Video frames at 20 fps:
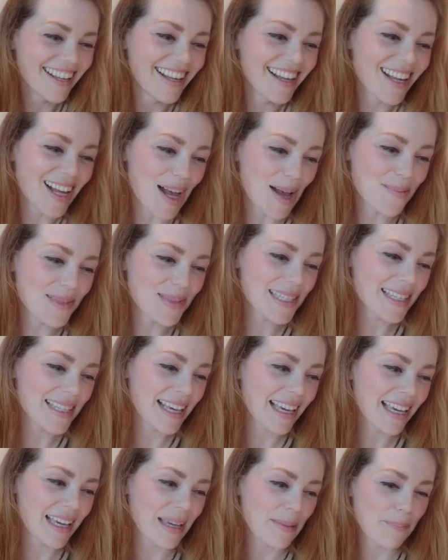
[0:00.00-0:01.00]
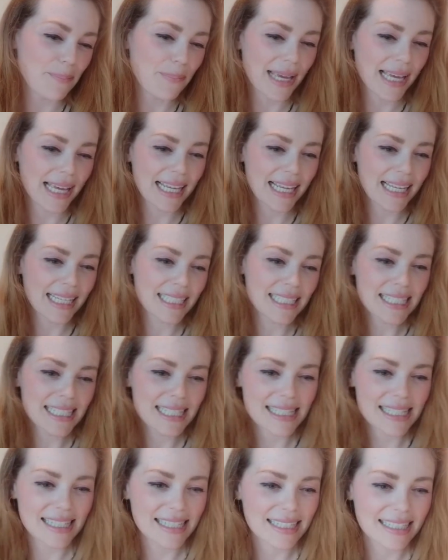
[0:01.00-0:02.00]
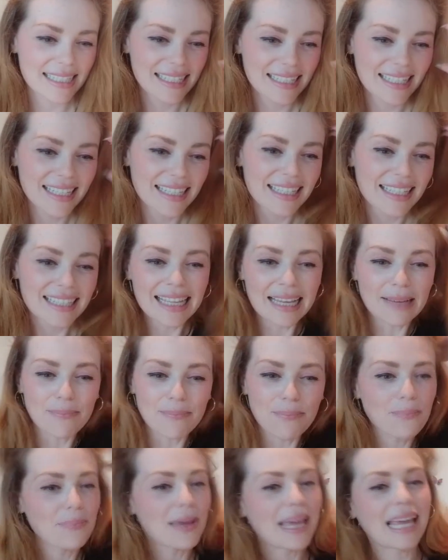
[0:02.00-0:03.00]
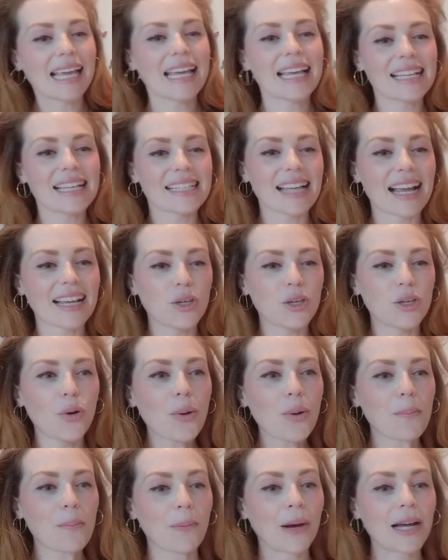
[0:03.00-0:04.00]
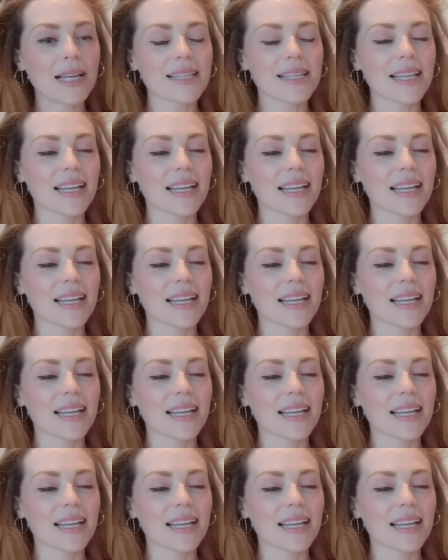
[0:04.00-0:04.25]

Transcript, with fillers: I'm seeing bees. Like bee, it's like you're buzzing,